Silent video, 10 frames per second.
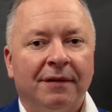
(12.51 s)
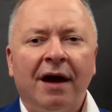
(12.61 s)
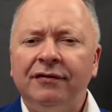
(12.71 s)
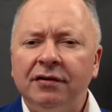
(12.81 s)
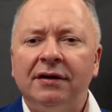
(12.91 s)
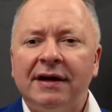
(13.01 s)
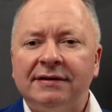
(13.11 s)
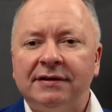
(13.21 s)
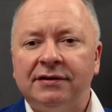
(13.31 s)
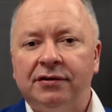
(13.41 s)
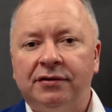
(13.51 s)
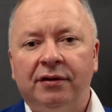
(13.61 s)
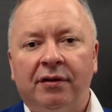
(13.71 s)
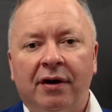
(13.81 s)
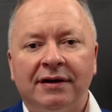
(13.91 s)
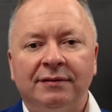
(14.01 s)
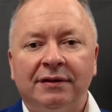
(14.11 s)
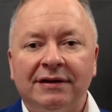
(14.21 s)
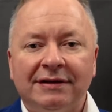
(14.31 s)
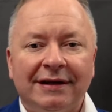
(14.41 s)
After your LASIK surgery, your eyes will
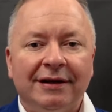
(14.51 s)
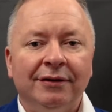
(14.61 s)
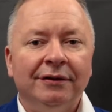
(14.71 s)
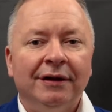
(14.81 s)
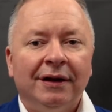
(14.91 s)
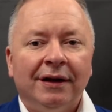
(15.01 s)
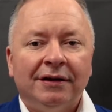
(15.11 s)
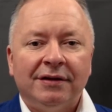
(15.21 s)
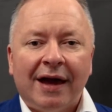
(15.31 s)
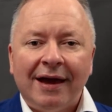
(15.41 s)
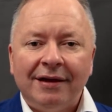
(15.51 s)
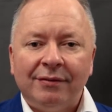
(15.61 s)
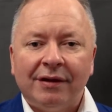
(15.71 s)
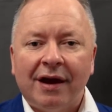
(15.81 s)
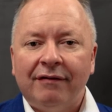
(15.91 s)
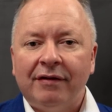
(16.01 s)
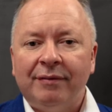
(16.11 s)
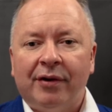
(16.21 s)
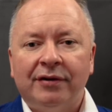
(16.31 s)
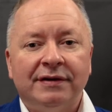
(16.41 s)
need to heal. To aid the recovery
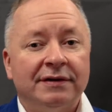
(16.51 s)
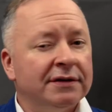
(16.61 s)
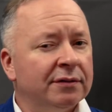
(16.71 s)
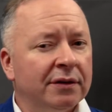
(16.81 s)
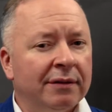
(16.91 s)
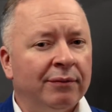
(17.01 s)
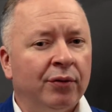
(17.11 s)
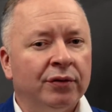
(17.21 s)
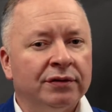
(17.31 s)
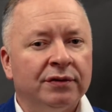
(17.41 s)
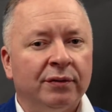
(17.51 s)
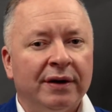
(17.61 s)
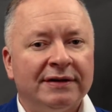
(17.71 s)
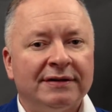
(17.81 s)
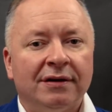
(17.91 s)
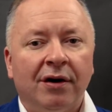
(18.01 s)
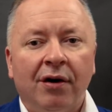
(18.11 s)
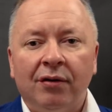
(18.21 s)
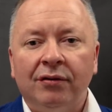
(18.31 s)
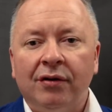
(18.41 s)
process, it's really important to rest and
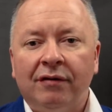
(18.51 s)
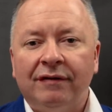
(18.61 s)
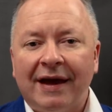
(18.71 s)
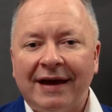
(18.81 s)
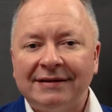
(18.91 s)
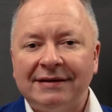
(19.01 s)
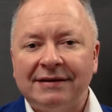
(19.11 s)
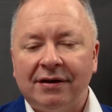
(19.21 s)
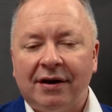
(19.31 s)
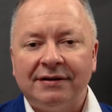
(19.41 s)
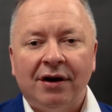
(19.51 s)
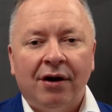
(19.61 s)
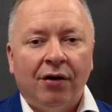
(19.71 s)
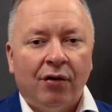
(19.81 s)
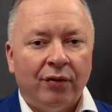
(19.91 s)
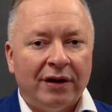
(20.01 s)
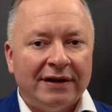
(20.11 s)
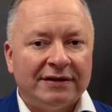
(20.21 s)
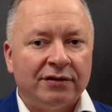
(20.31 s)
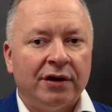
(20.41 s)
hold off exercise or really
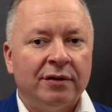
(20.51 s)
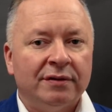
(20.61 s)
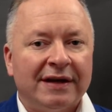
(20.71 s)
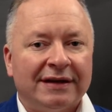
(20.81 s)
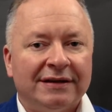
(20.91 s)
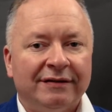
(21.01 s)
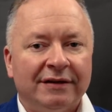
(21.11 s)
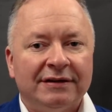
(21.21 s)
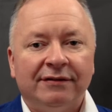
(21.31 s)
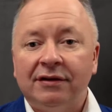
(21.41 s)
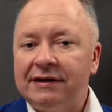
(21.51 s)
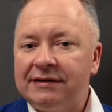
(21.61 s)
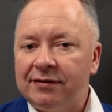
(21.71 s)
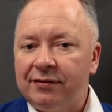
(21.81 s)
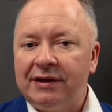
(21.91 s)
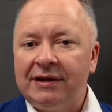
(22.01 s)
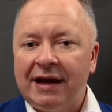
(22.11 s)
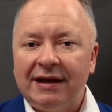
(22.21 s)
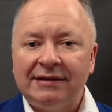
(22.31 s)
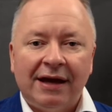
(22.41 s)
strenuous activities for at least 3
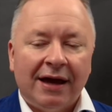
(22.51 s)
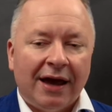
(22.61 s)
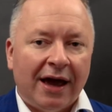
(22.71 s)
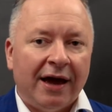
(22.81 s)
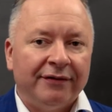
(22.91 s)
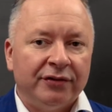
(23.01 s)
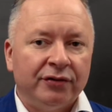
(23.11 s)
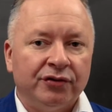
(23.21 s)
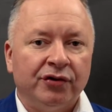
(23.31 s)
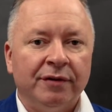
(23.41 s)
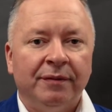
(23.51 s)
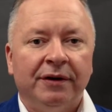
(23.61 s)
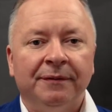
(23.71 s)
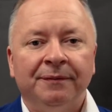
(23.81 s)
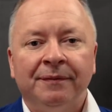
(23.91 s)
days after your treatment.